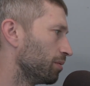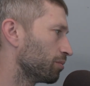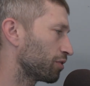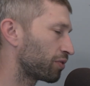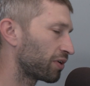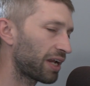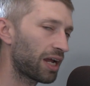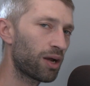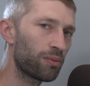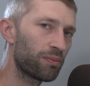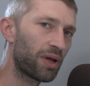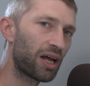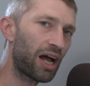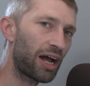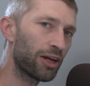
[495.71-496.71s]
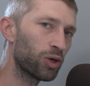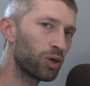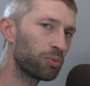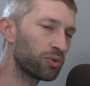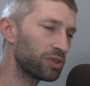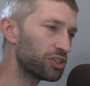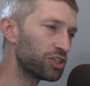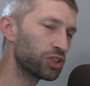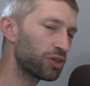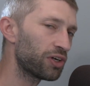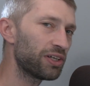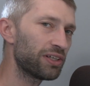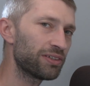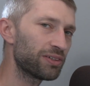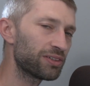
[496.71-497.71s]
But for now, I hope you
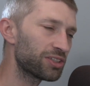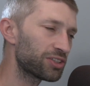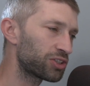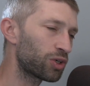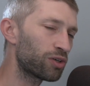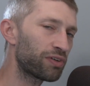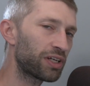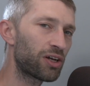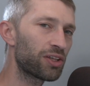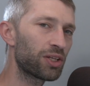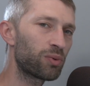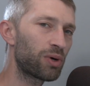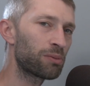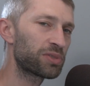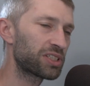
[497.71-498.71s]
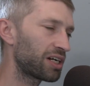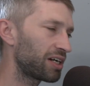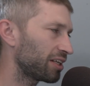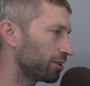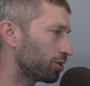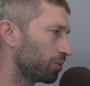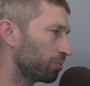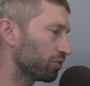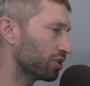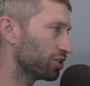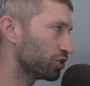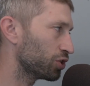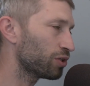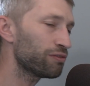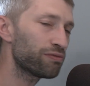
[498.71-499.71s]
enjoy surfing on the website. I hope you
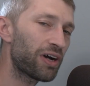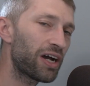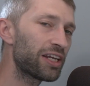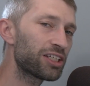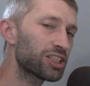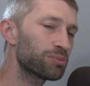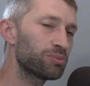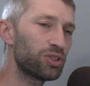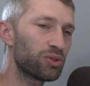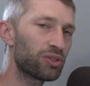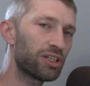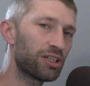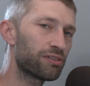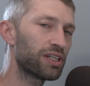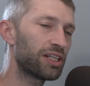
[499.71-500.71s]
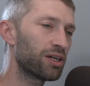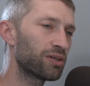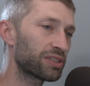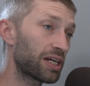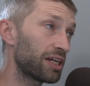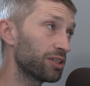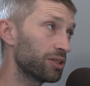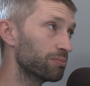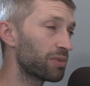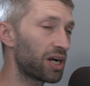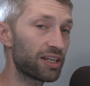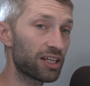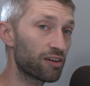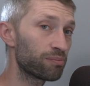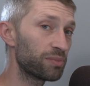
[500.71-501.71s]
enjoy finding some new gear videos that you
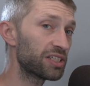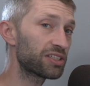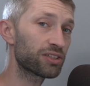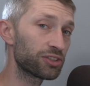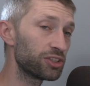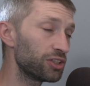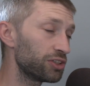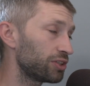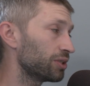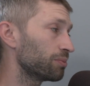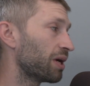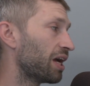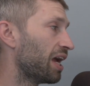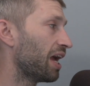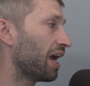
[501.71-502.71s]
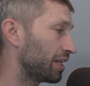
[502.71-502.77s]
might have missed on YouTube.